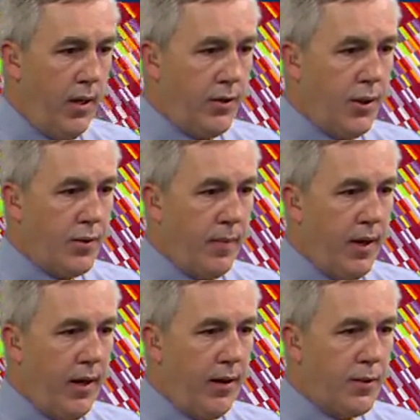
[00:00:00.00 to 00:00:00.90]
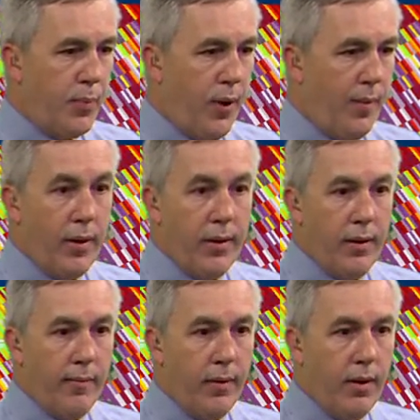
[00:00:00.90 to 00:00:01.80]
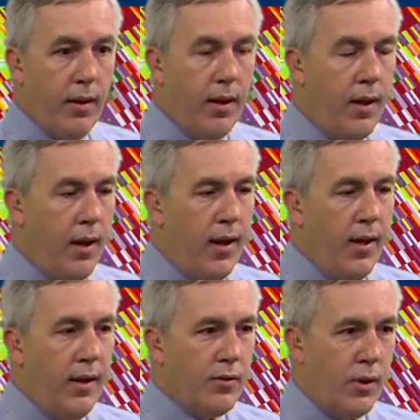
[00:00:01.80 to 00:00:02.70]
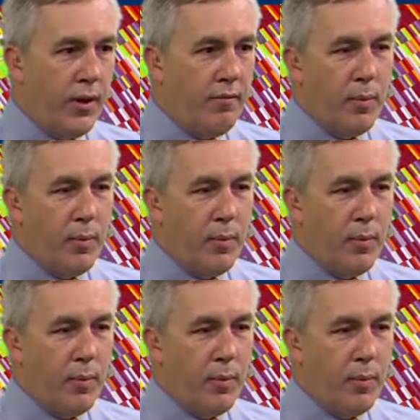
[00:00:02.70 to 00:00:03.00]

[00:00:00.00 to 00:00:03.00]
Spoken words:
show something here, and it's probably, no. was looking for